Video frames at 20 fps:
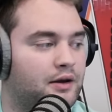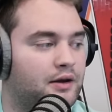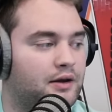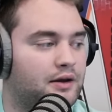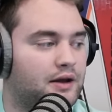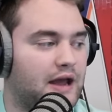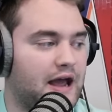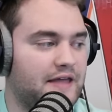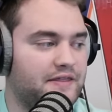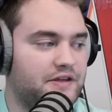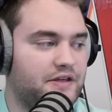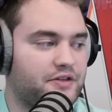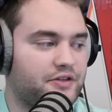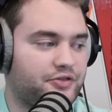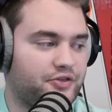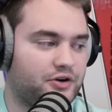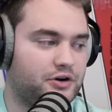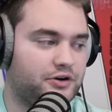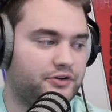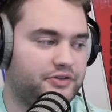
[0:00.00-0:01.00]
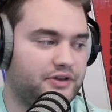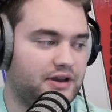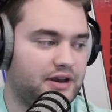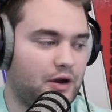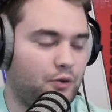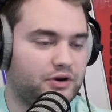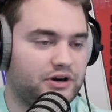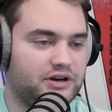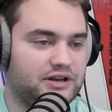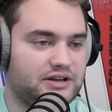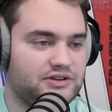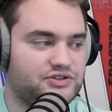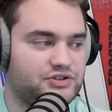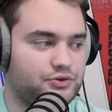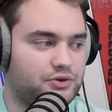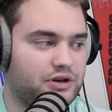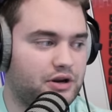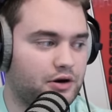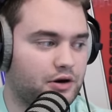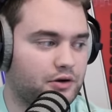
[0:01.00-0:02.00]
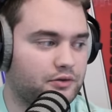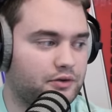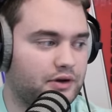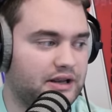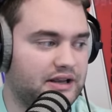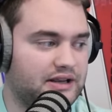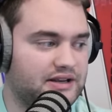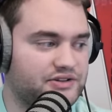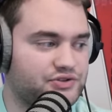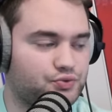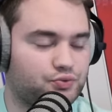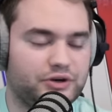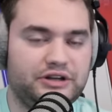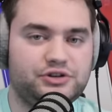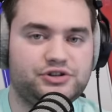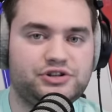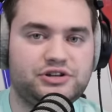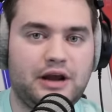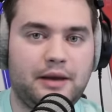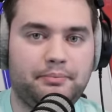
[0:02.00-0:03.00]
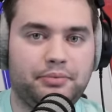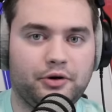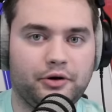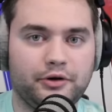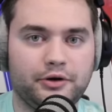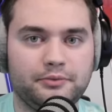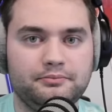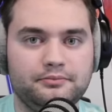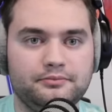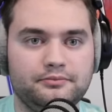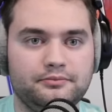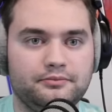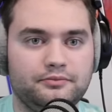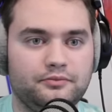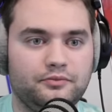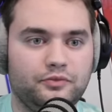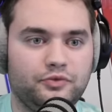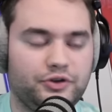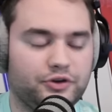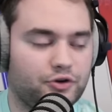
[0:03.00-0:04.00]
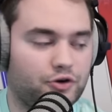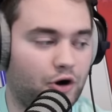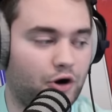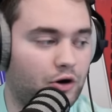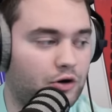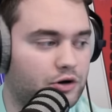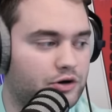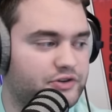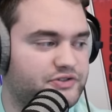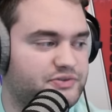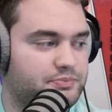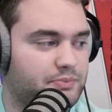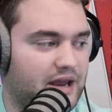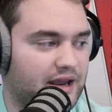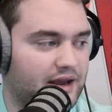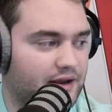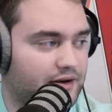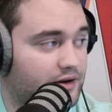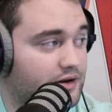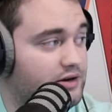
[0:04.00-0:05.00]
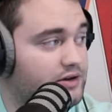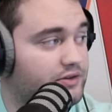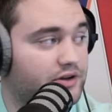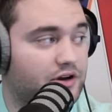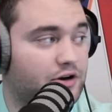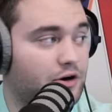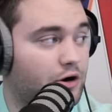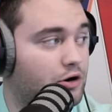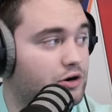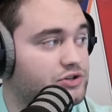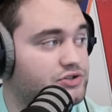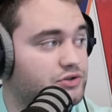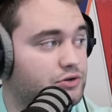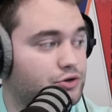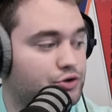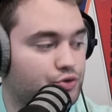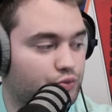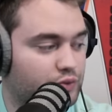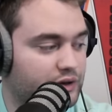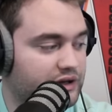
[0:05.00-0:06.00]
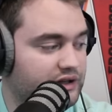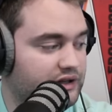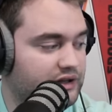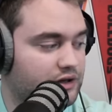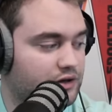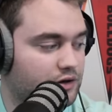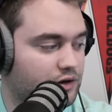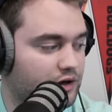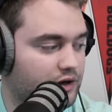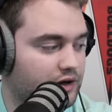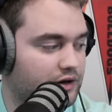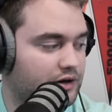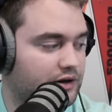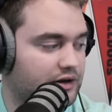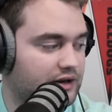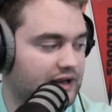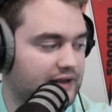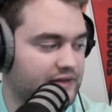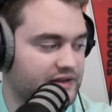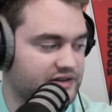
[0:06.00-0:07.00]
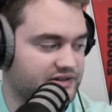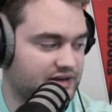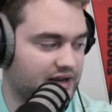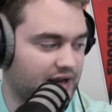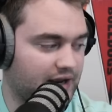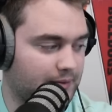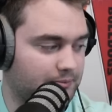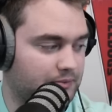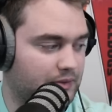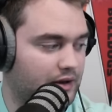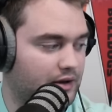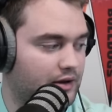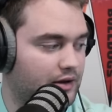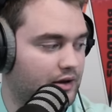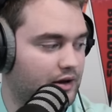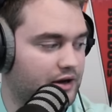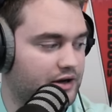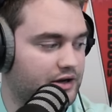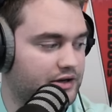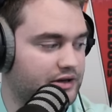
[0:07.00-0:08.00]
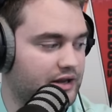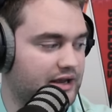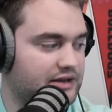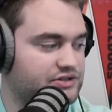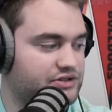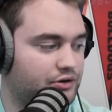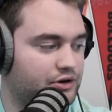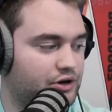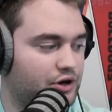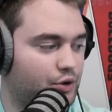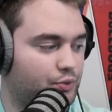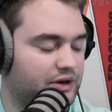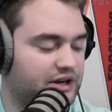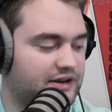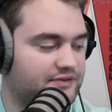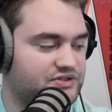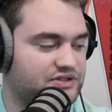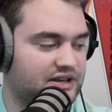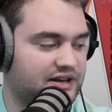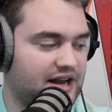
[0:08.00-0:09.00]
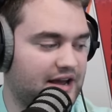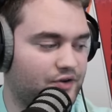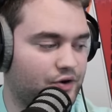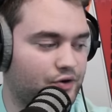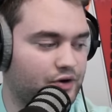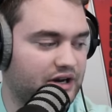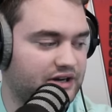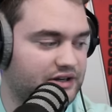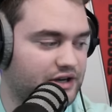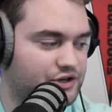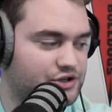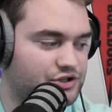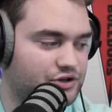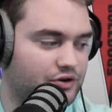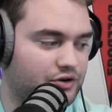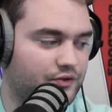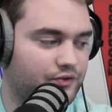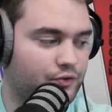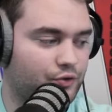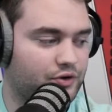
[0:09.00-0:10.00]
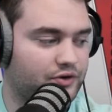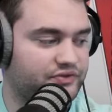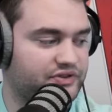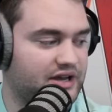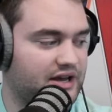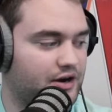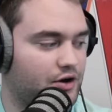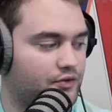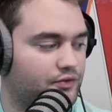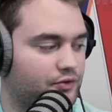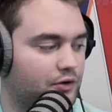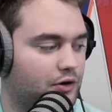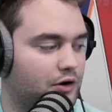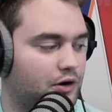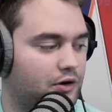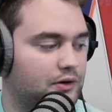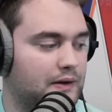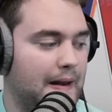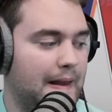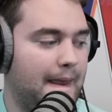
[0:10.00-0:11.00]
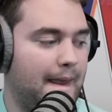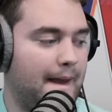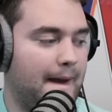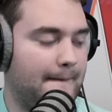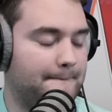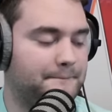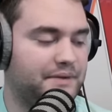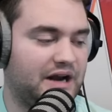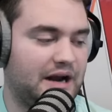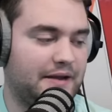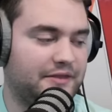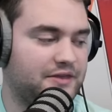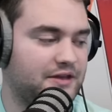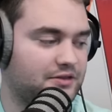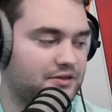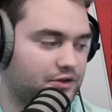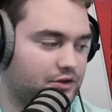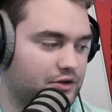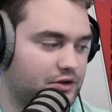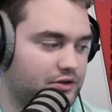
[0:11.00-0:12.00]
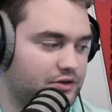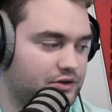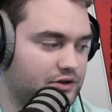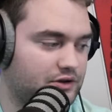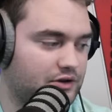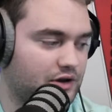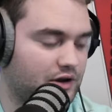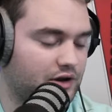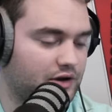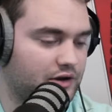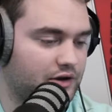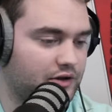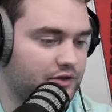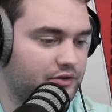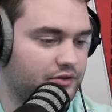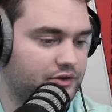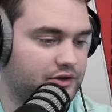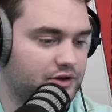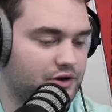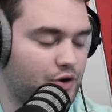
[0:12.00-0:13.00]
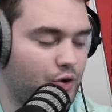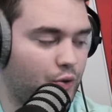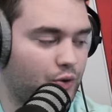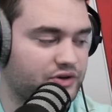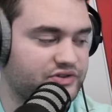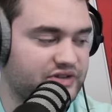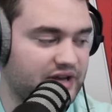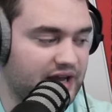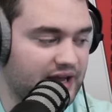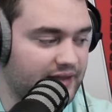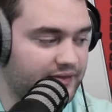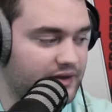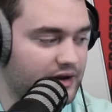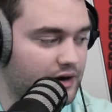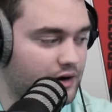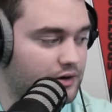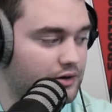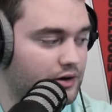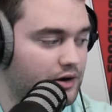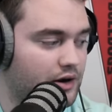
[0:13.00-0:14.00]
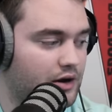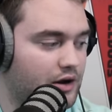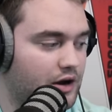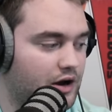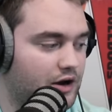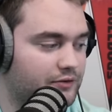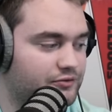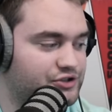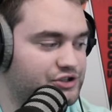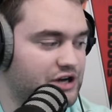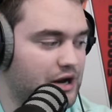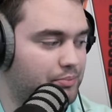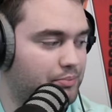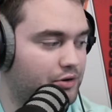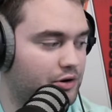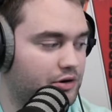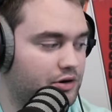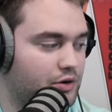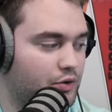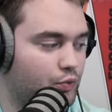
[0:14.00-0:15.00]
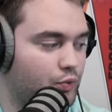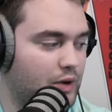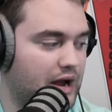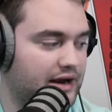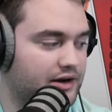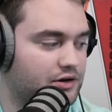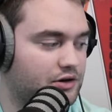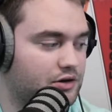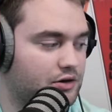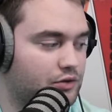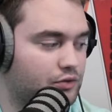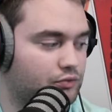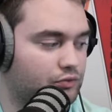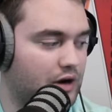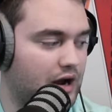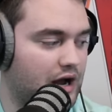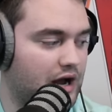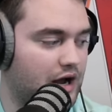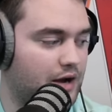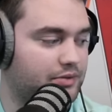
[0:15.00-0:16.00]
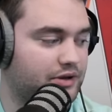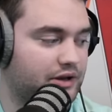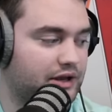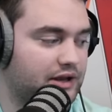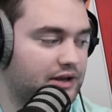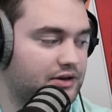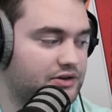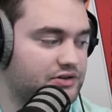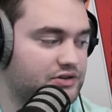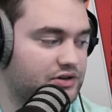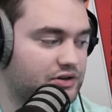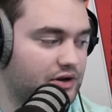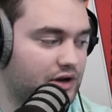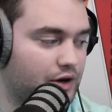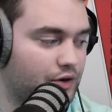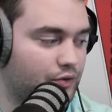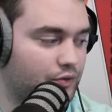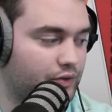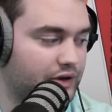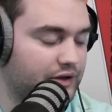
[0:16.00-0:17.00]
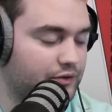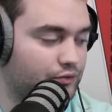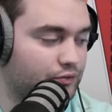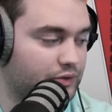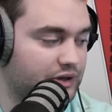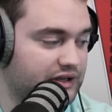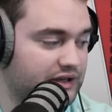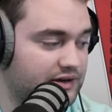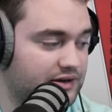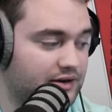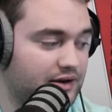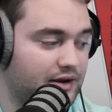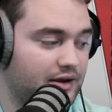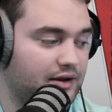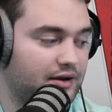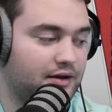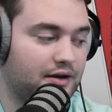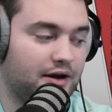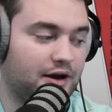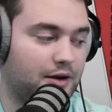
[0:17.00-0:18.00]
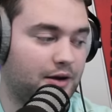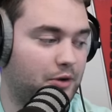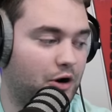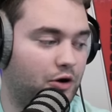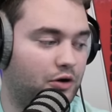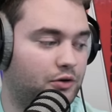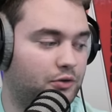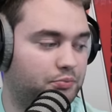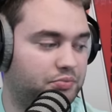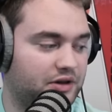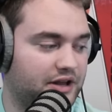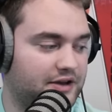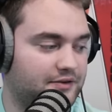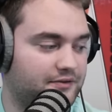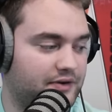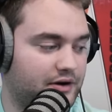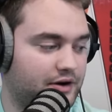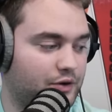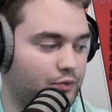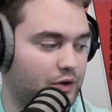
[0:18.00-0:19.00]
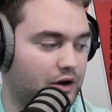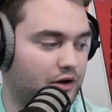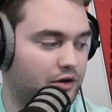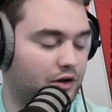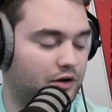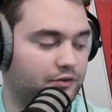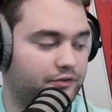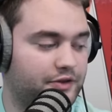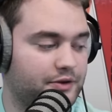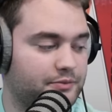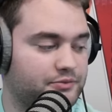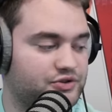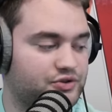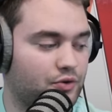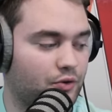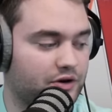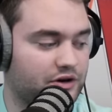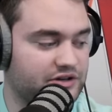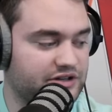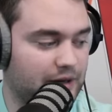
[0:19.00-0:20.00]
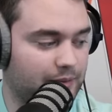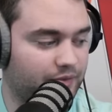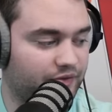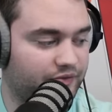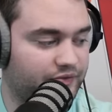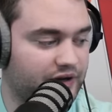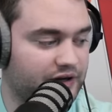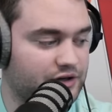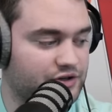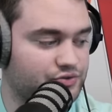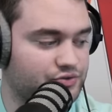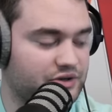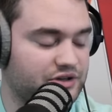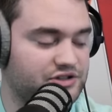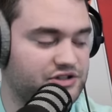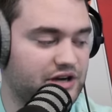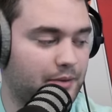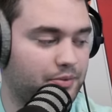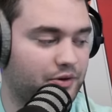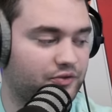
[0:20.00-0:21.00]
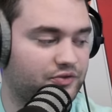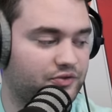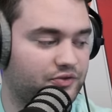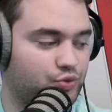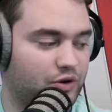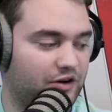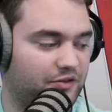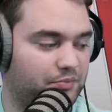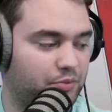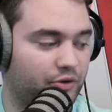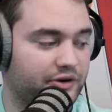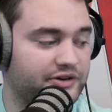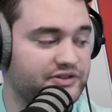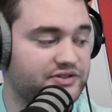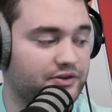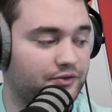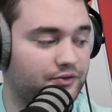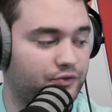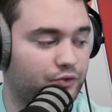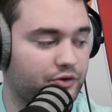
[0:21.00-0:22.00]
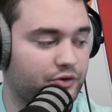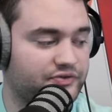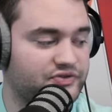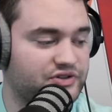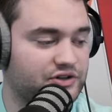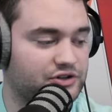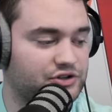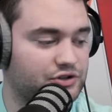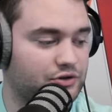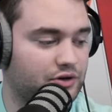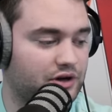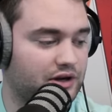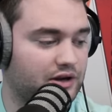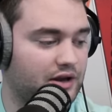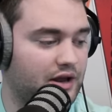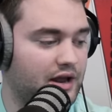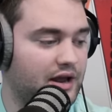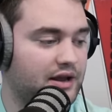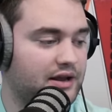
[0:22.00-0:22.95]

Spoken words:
And then the third thing I want to get to here is Reed Sheppard. The guards, man, the guards looked really good in this game. Antonio Reeves didn't have a great day shooting 4 of 10 overall, but I think the quartet there of Sheppard, Wagner, Rob, and Reed all played very well. All of them scored in double figures. Reed Sheppard, 12 points on 4 of 6 shooting.